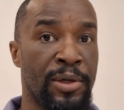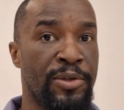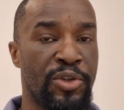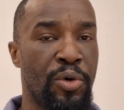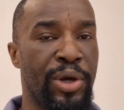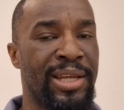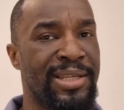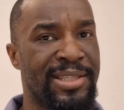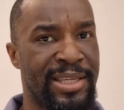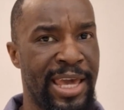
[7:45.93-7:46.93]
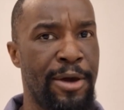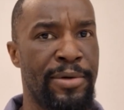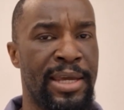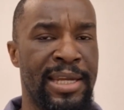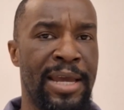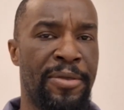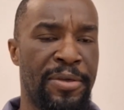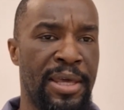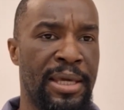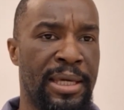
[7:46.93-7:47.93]
So it is scary, and I
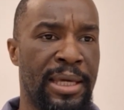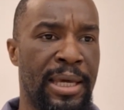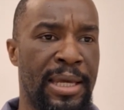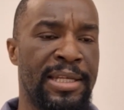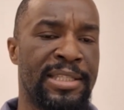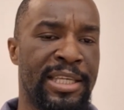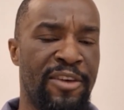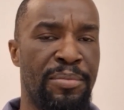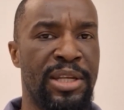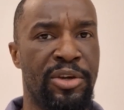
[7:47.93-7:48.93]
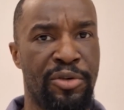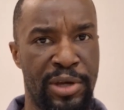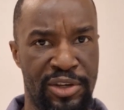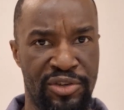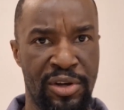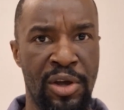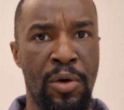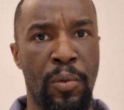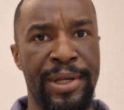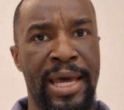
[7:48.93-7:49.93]
think it is giving me the cringe
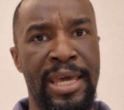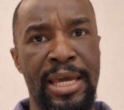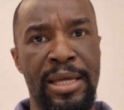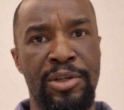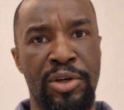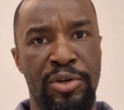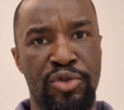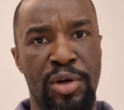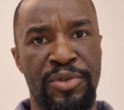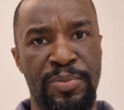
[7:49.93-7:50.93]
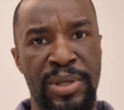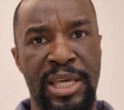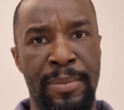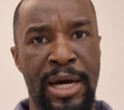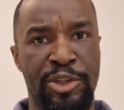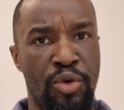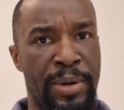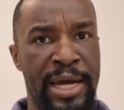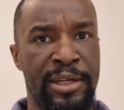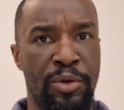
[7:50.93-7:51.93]
when I hear Donald Trump speak about Joe
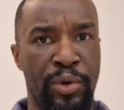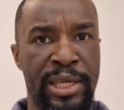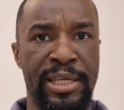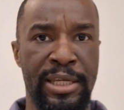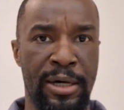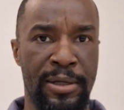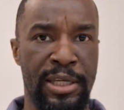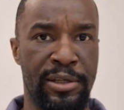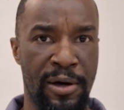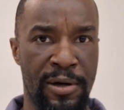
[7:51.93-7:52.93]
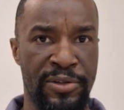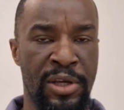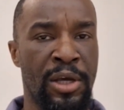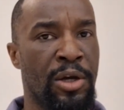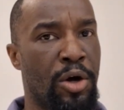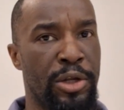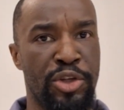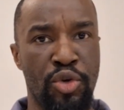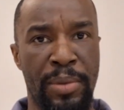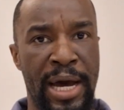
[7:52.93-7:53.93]
Biden the way he does, calling
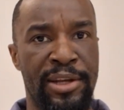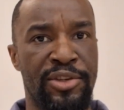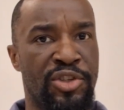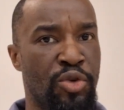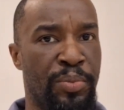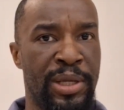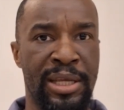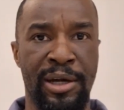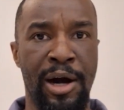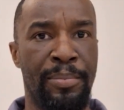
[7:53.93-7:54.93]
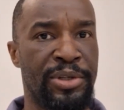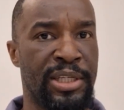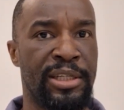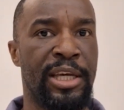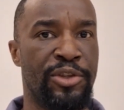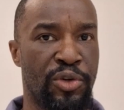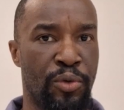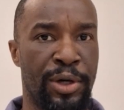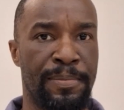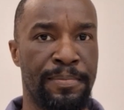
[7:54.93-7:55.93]
Joe Biden stupid, incompetent, and so
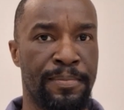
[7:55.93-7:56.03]
on.